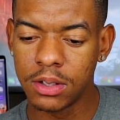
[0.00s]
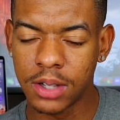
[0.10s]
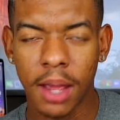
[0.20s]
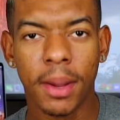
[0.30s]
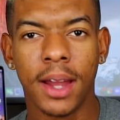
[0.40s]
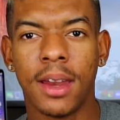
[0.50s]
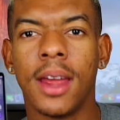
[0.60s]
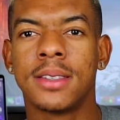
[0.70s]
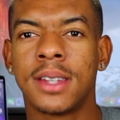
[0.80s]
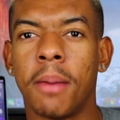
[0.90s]
Day by
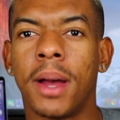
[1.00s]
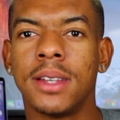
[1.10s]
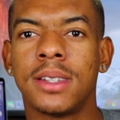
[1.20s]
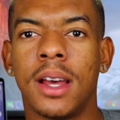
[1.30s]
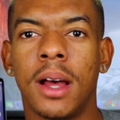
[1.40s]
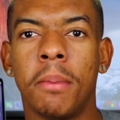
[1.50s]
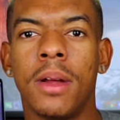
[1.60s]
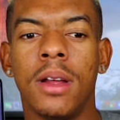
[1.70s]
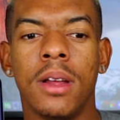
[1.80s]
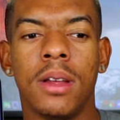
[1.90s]
day, step by step,
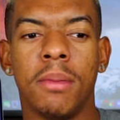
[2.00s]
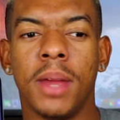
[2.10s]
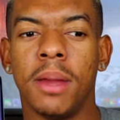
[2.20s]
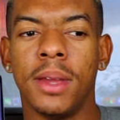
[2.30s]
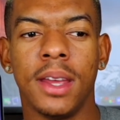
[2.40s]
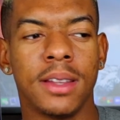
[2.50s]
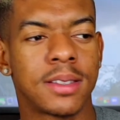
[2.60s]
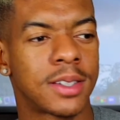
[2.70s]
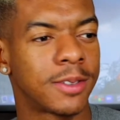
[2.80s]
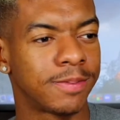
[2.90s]
Maybe
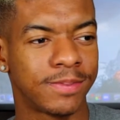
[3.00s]
it's